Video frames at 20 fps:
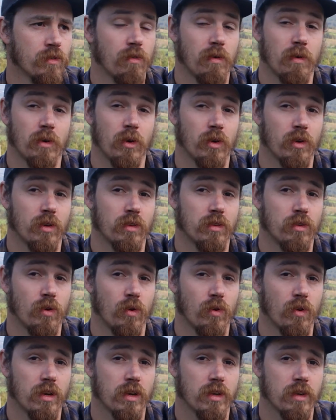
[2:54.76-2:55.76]
So I'm gonna
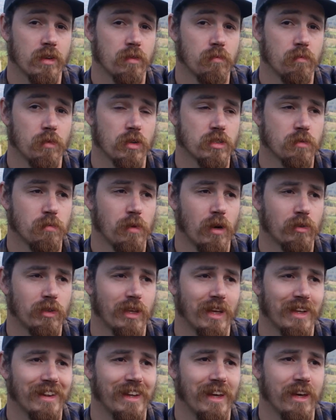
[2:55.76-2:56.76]
talk much about
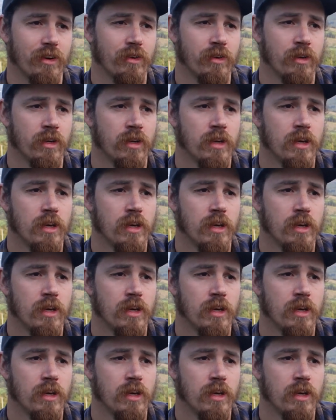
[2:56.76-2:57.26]
that later.